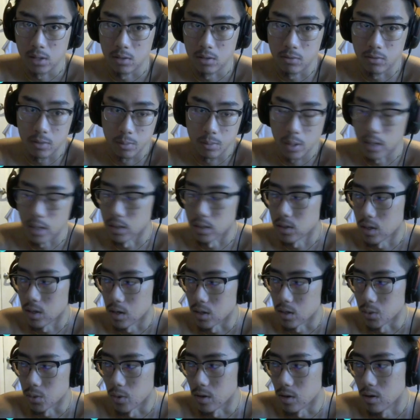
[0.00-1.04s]
for playing teen
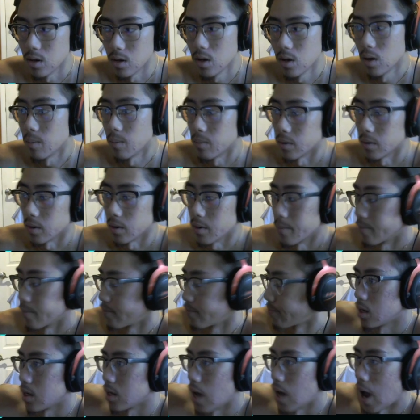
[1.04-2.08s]
as well. But
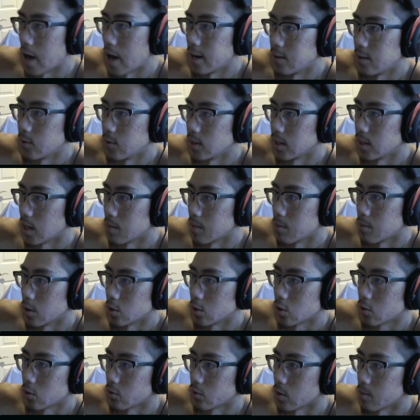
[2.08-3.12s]
yeah, I didn't really get
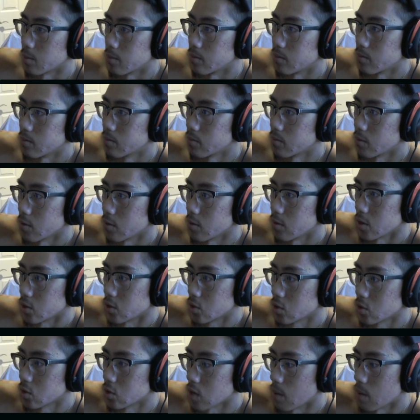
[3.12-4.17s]
much from
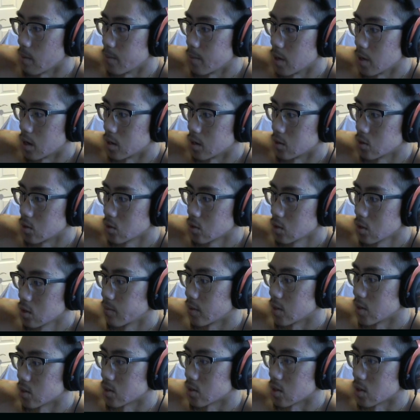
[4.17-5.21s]
this. I'm gonna be honest.
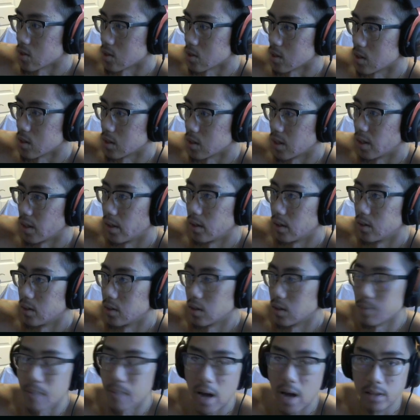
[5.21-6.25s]
This does
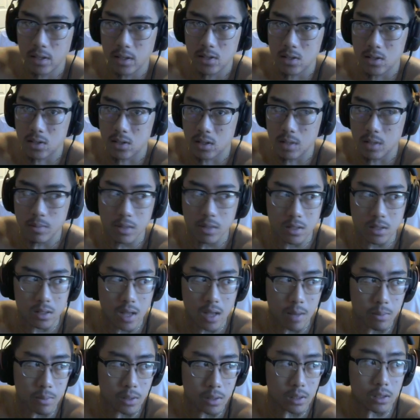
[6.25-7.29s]
the bounty system does
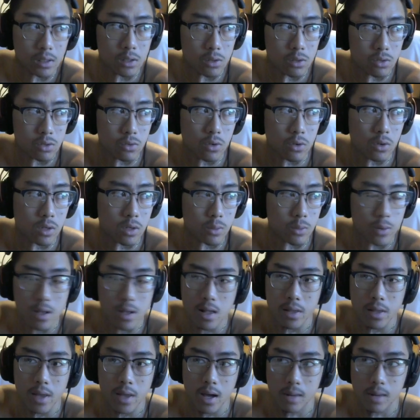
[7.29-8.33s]
not play a huge role in whether or
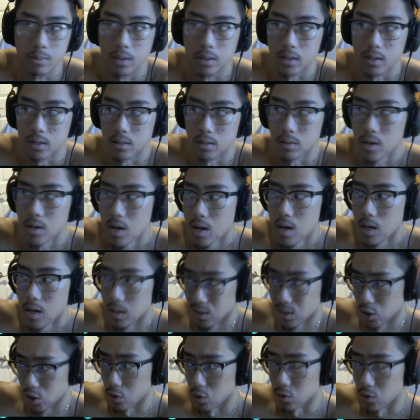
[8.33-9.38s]
not a player
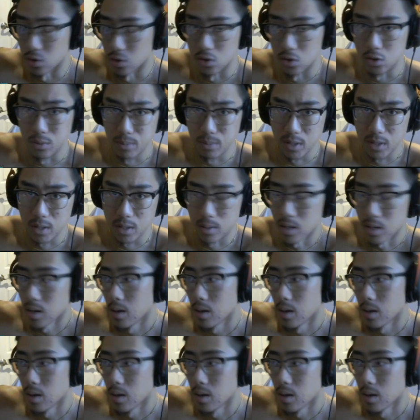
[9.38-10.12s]
chooses to play